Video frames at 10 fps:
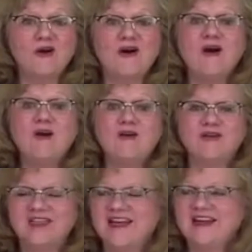Oh,
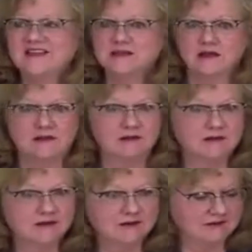thanks.
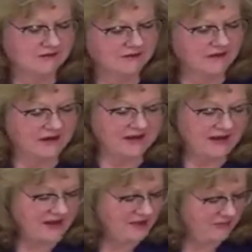Not
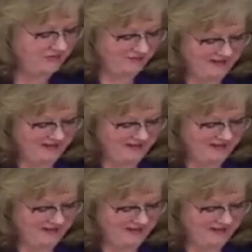going to happen.